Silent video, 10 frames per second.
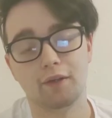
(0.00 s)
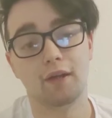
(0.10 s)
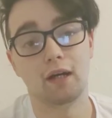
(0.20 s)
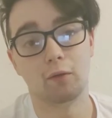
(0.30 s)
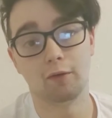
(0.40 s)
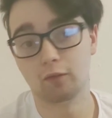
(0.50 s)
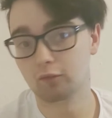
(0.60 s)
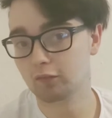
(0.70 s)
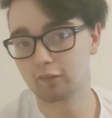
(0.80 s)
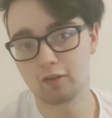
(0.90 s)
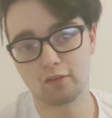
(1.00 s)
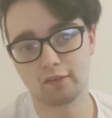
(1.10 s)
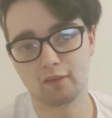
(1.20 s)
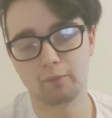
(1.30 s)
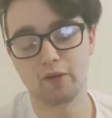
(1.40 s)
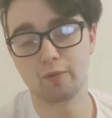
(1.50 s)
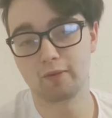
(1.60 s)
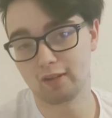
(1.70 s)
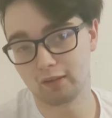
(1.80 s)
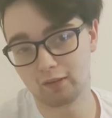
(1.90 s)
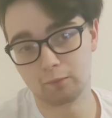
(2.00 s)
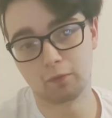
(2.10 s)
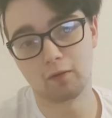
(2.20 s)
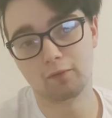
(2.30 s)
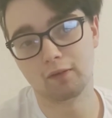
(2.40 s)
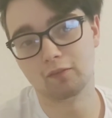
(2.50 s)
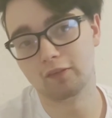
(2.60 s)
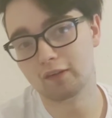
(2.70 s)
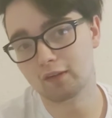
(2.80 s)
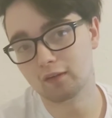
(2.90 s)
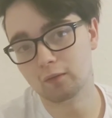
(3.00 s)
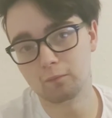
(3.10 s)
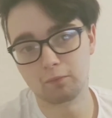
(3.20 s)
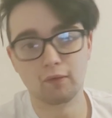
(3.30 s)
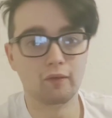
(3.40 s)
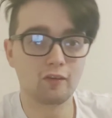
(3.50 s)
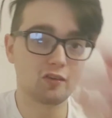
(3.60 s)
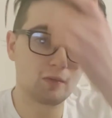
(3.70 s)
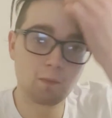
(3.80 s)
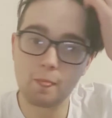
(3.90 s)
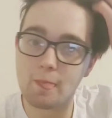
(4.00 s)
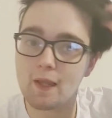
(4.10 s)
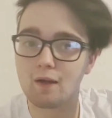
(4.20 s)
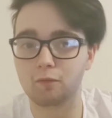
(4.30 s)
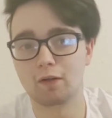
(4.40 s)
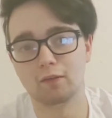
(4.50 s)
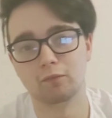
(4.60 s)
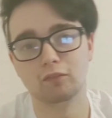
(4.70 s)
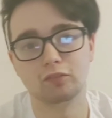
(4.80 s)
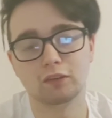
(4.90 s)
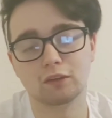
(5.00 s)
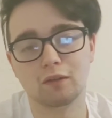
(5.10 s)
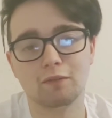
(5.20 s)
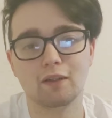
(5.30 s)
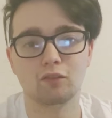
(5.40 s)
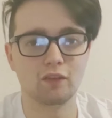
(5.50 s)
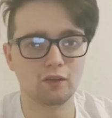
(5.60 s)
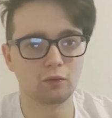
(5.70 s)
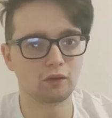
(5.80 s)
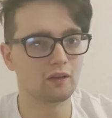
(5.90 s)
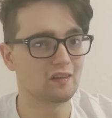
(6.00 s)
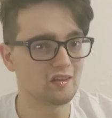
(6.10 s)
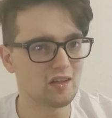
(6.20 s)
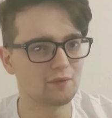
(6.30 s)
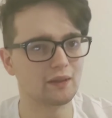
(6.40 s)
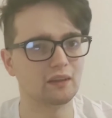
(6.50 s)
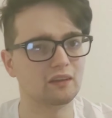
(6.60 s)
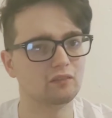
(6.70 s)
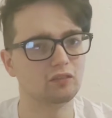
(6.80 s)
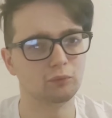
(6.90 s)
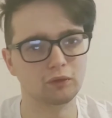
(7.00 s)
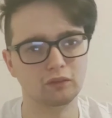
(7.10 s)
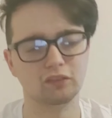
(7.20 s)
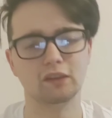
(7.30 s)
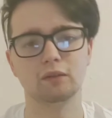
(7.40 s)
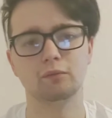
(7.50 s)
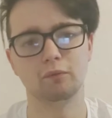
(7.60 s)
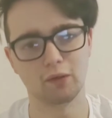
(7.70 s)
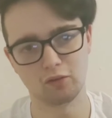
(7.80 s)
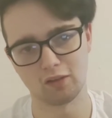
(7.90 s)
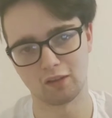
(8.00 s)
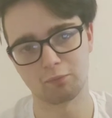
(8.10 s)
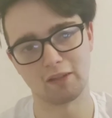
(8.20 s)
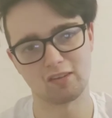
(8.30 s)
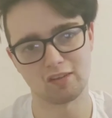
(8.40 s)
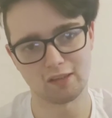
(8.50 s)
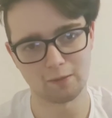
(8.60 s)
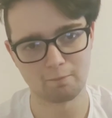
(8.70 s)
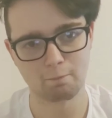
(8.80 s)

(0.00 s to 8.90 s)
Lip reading: Now, I don't think this is going to be a particularly popular video, but about a month ago I made a video condemning the movie Music by Sia.